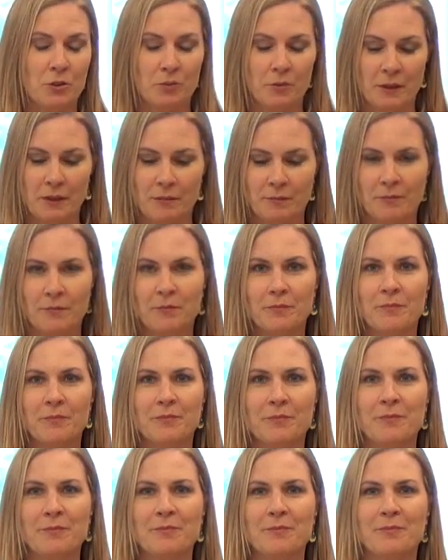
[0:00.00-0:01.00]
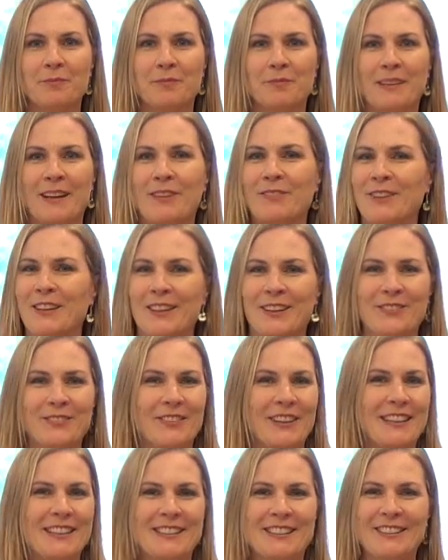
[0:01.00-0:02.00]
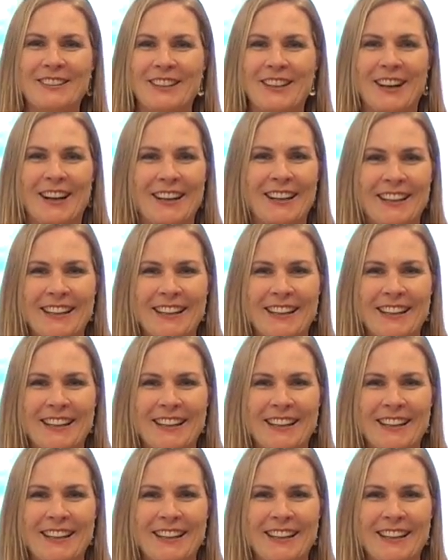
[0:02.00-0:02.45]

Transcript: to win. That went on way too long.